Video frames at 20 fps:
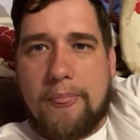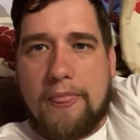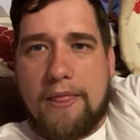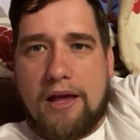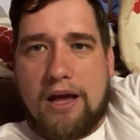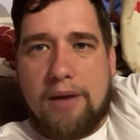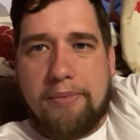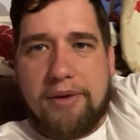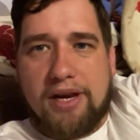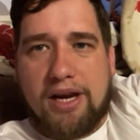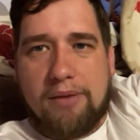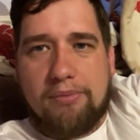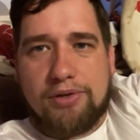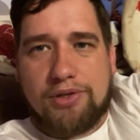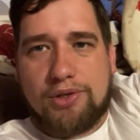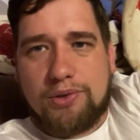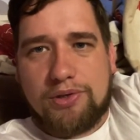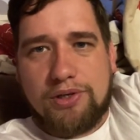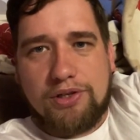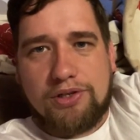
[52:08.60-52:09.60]
I made apple
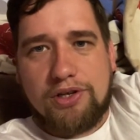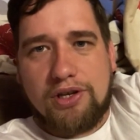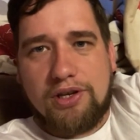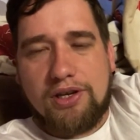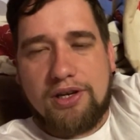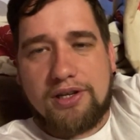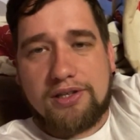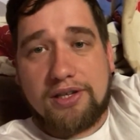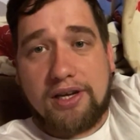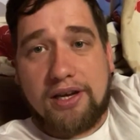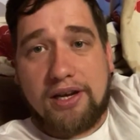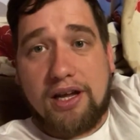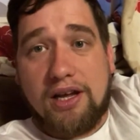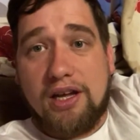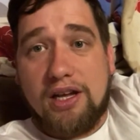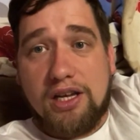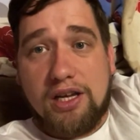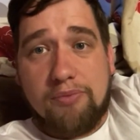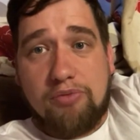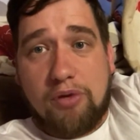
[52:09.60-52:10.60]
juice and it turned into cider.
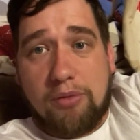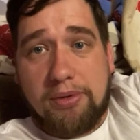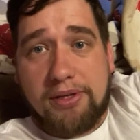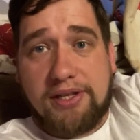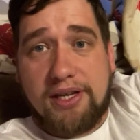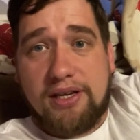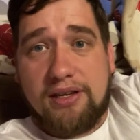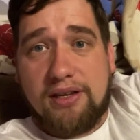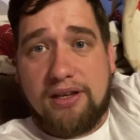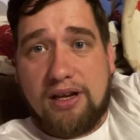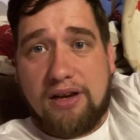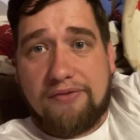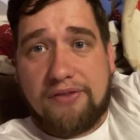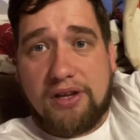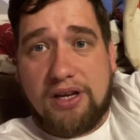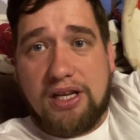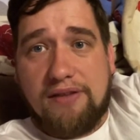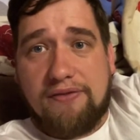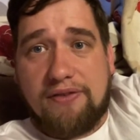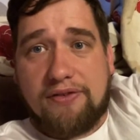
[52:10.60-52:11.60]
Probably did after I
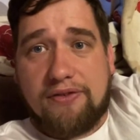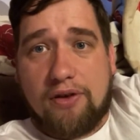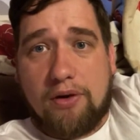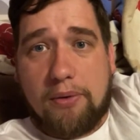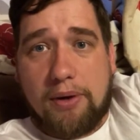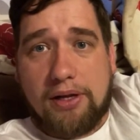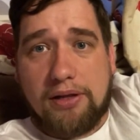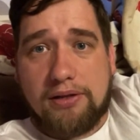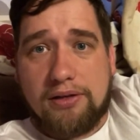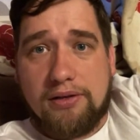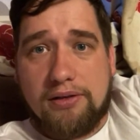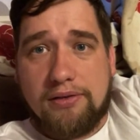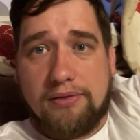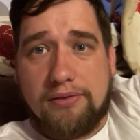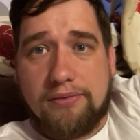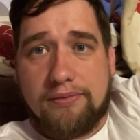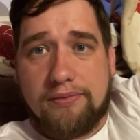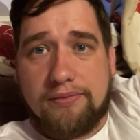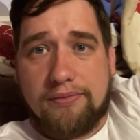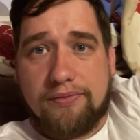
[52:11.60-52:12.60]
leave it for a while.
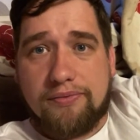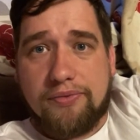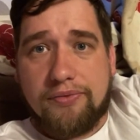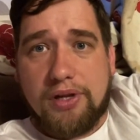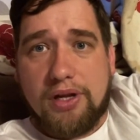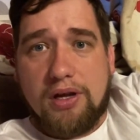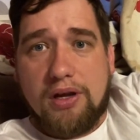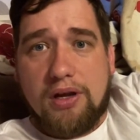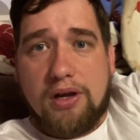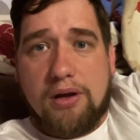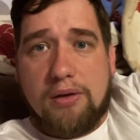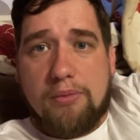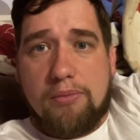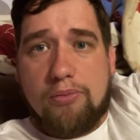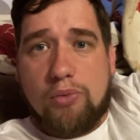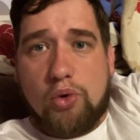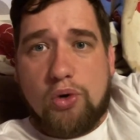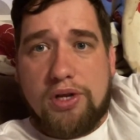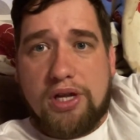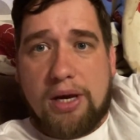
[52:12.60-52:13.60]

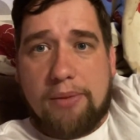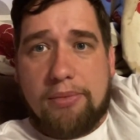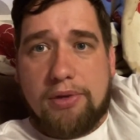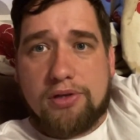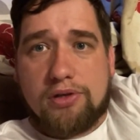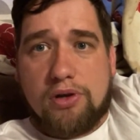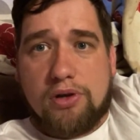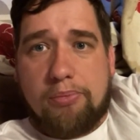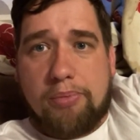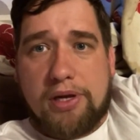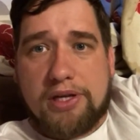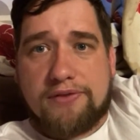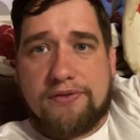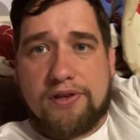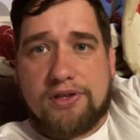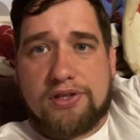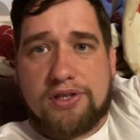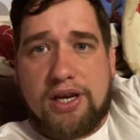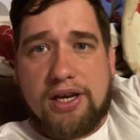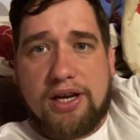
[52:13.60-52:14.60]
Mouldy apples are best for
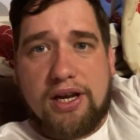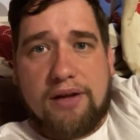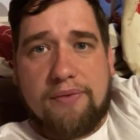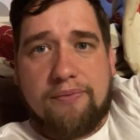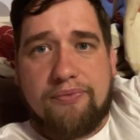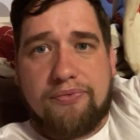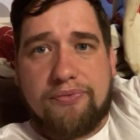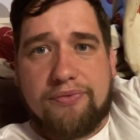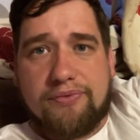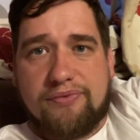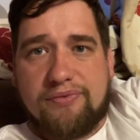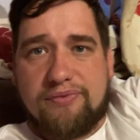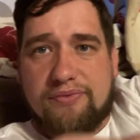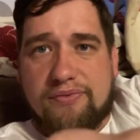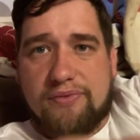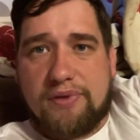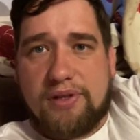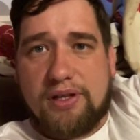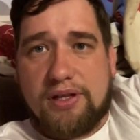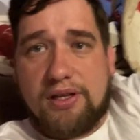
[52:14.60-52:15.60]
cider.
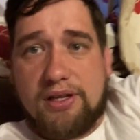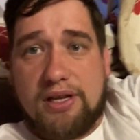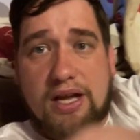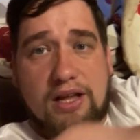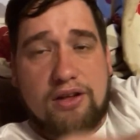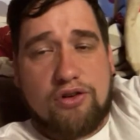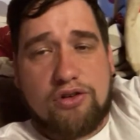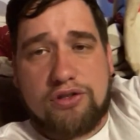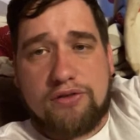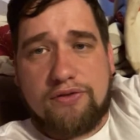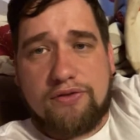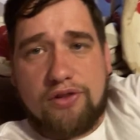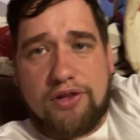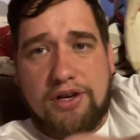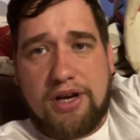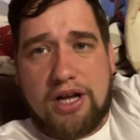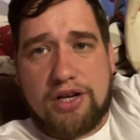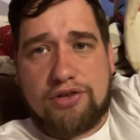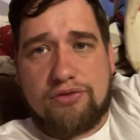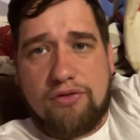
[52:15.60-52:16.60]
Yeah, because they've got the
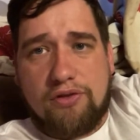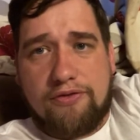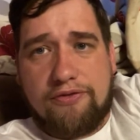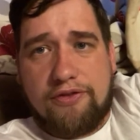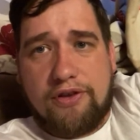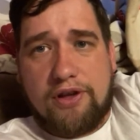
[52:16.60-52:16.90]
natural